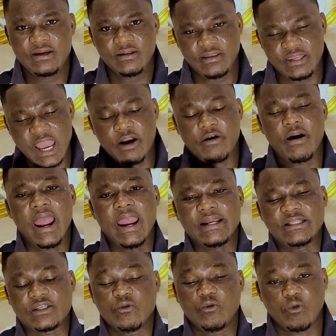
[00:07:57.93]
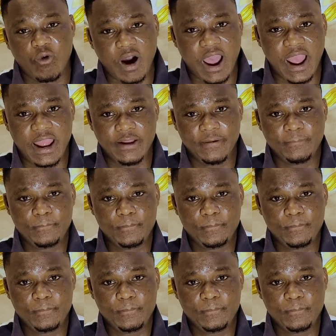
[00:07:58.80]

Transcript: their right. Why?